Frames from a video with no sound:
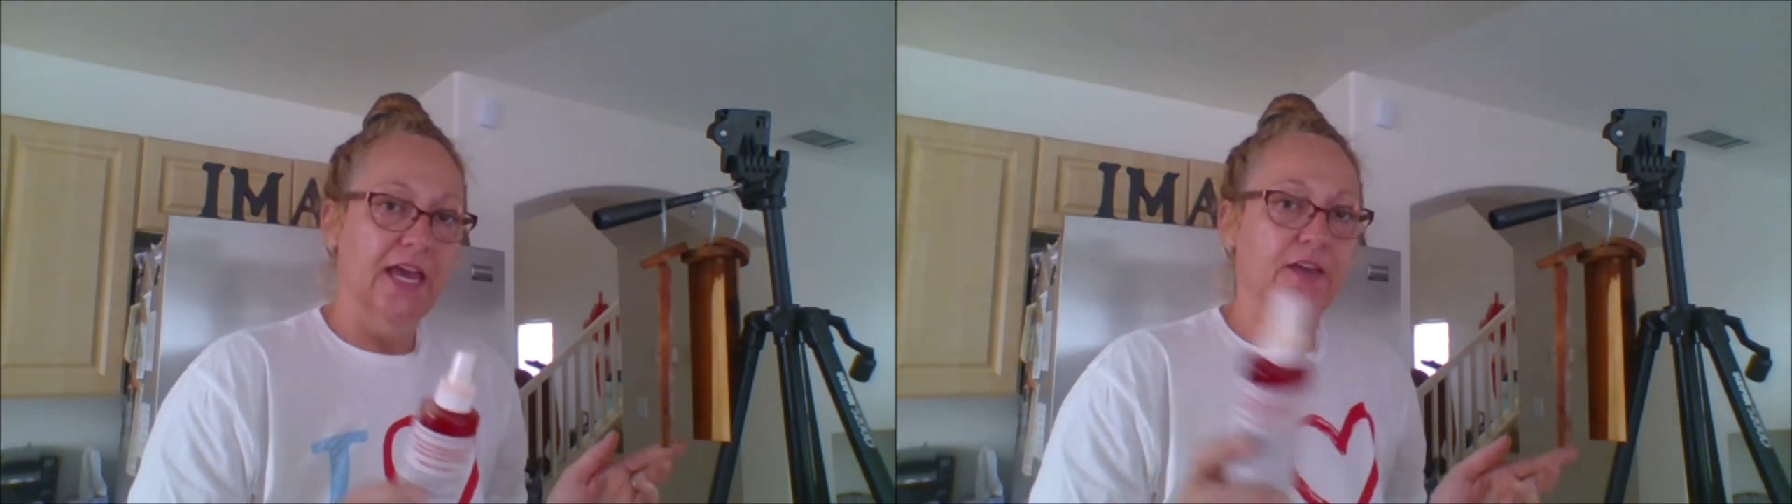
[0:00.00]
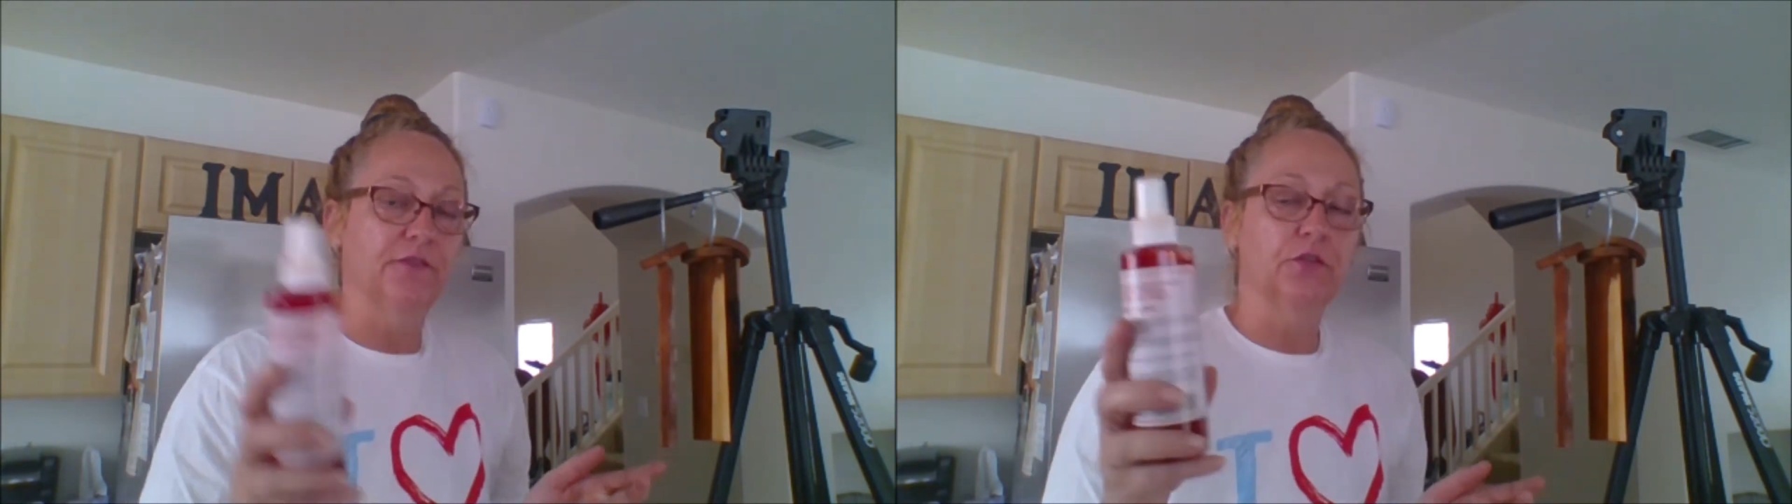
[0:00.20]

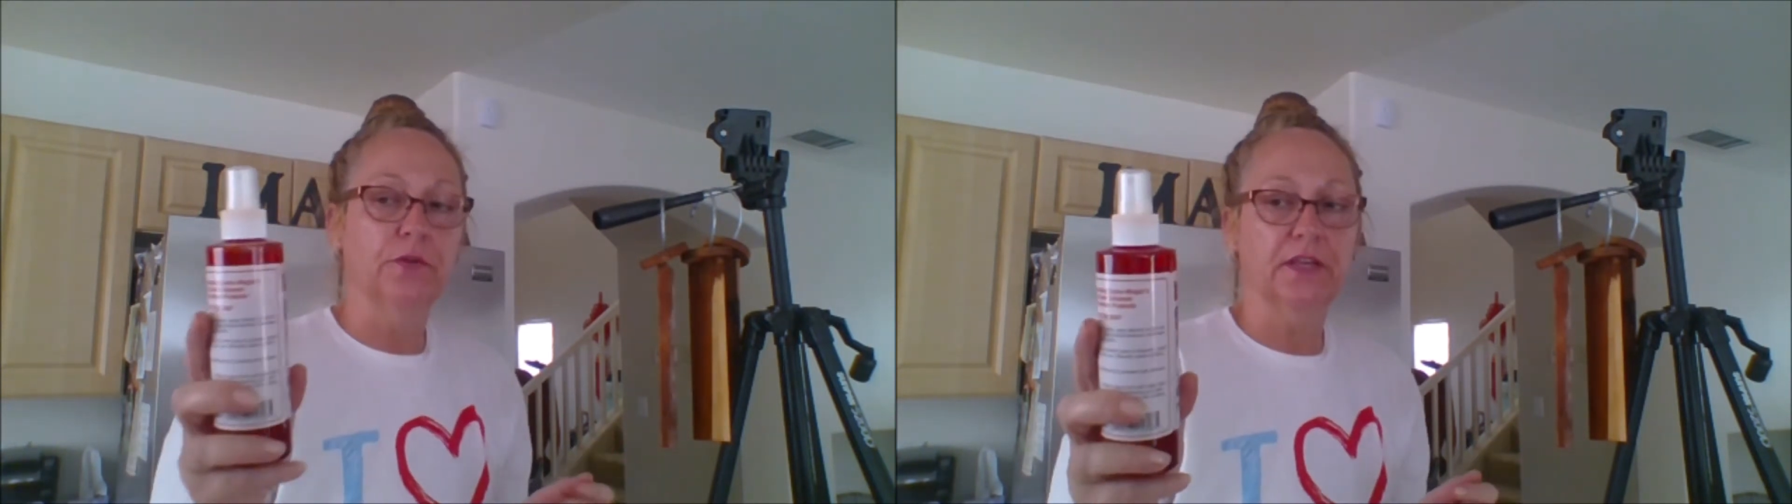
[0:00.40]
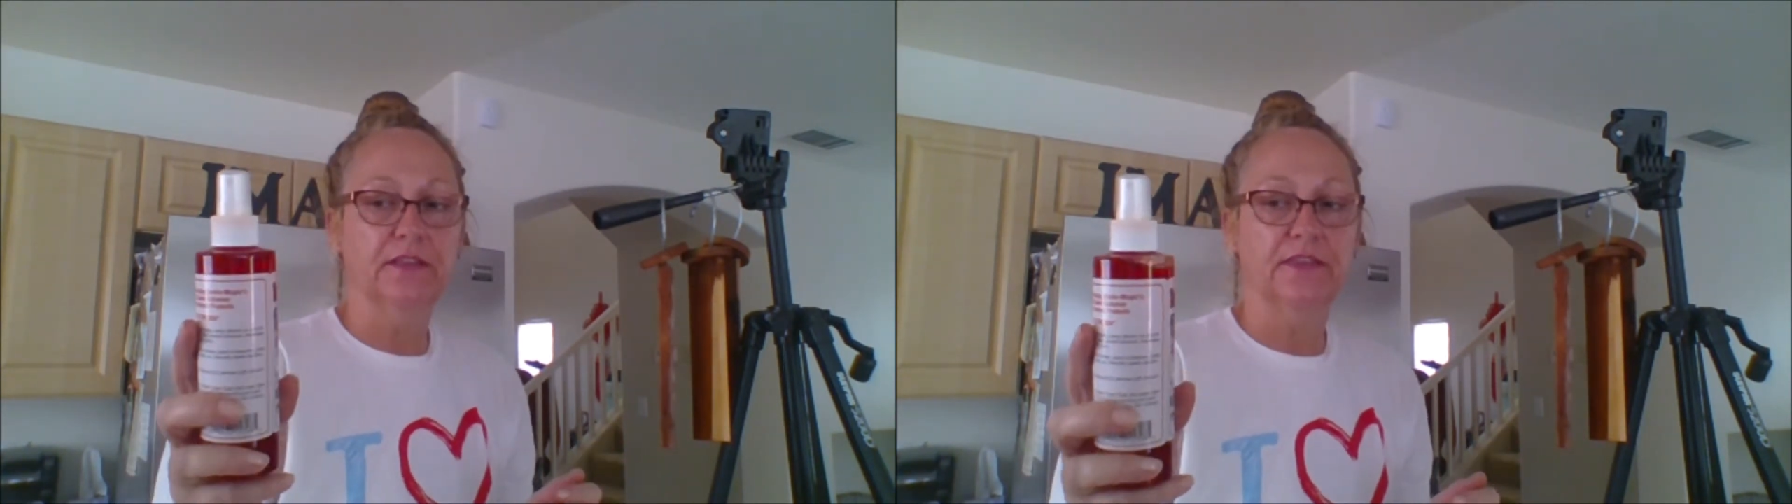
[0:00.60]
if you
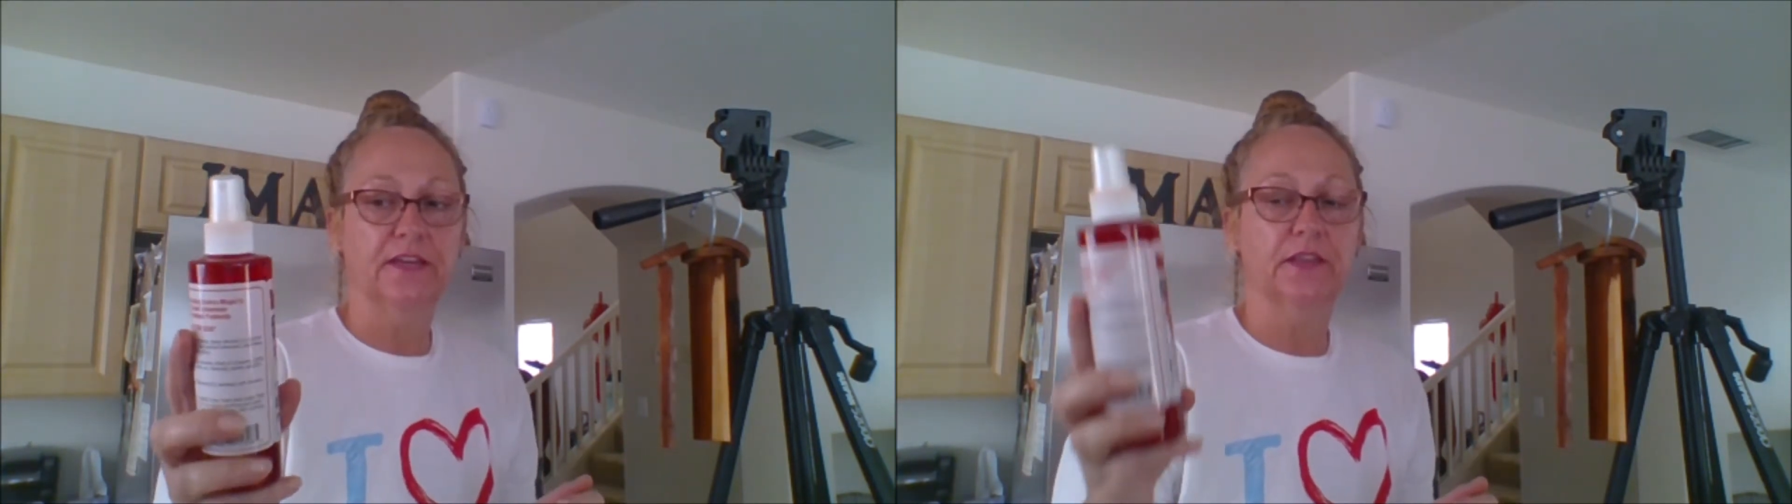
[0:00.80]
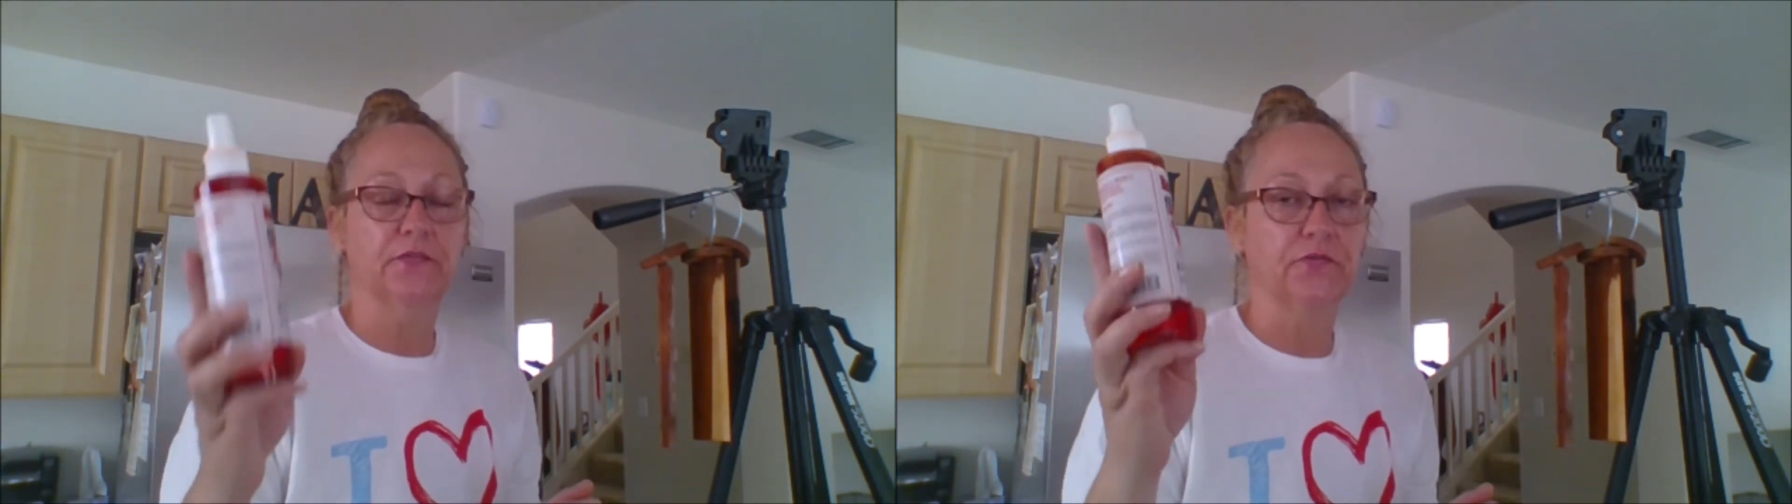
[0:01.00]
really
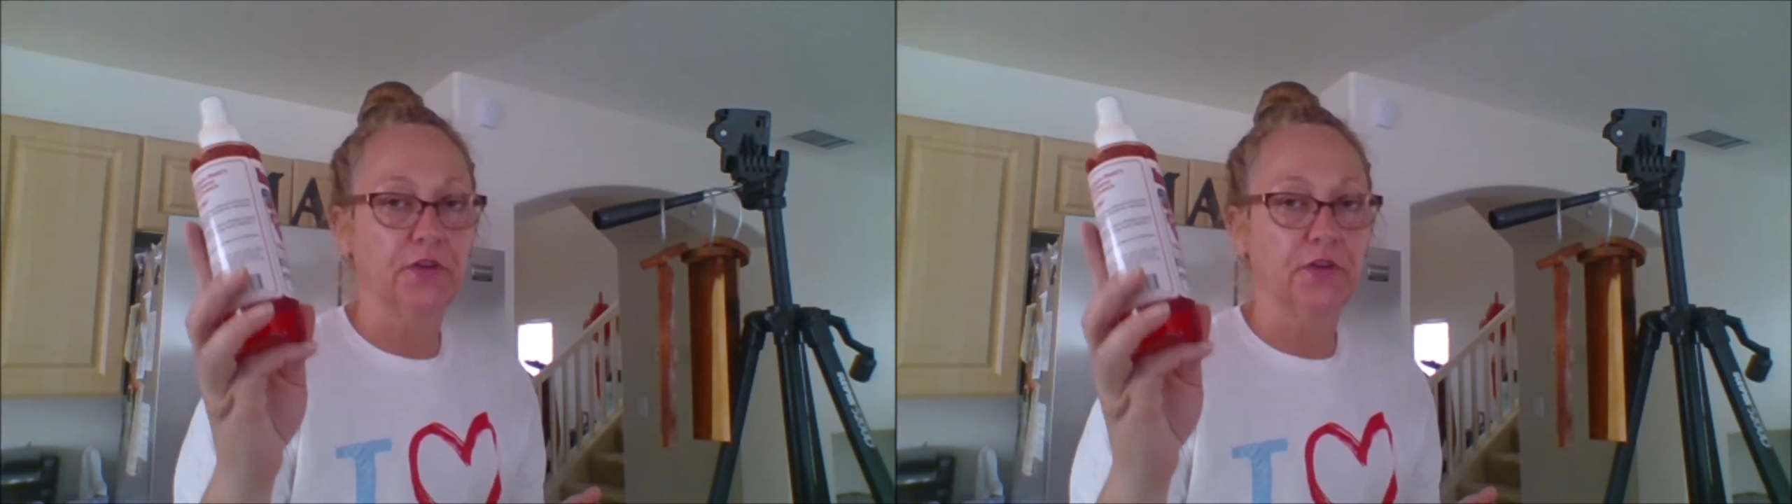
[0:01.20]
think the